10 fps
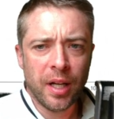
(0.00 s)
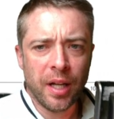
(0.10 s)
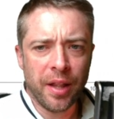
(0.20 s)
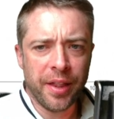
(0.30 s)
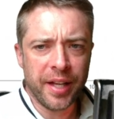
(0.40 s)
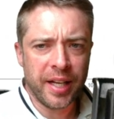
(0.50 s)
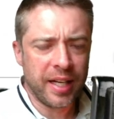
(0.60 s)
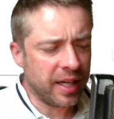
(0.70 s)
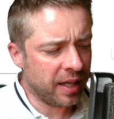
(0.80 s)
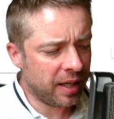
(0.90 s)

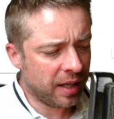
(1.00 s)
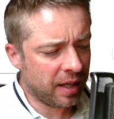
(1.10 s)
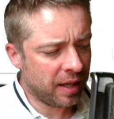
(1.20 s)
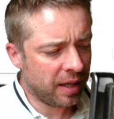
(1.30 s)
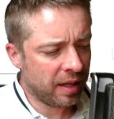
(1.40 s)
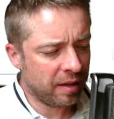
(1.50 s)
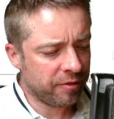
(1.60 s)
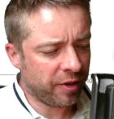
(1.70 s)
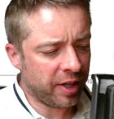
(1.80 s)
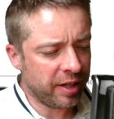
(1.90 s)
the
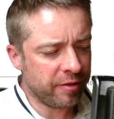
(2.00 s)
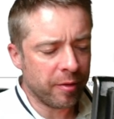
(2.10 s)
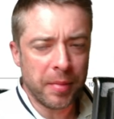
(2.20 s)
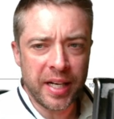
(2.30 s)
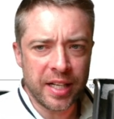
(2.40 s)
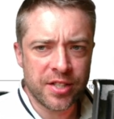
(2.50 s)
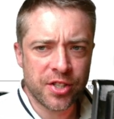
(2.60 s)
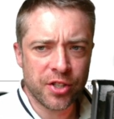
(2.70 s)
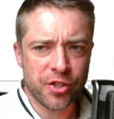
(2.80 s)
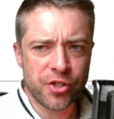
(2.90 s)

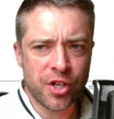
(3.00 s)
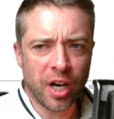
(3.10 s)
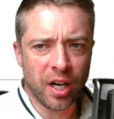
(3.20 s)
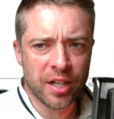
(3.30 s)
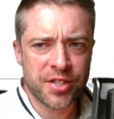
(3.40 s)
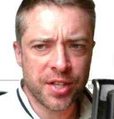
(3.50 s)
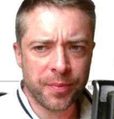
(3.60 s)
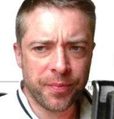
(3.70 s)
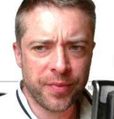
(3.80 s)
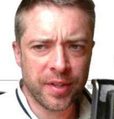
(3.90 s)
5-minute chart
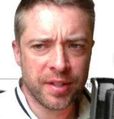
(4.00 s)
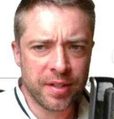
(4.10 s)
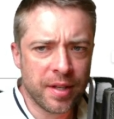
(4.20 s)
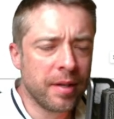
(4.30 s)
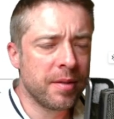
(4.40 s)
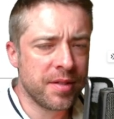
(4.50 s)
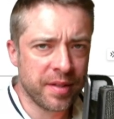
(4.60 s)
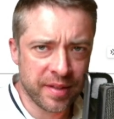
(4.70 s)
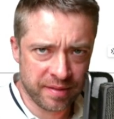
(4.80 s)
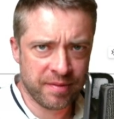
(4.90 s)

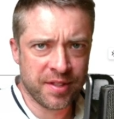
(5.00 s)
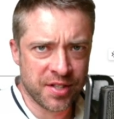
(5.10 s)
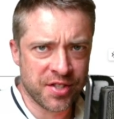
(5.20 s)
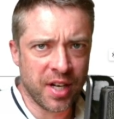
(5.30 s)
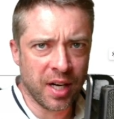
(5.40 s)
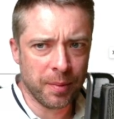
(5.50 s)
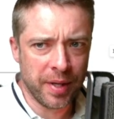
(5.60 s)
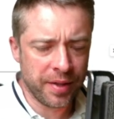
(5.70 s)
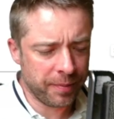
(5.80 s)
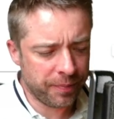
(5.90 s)
to start
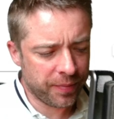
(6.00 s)
with.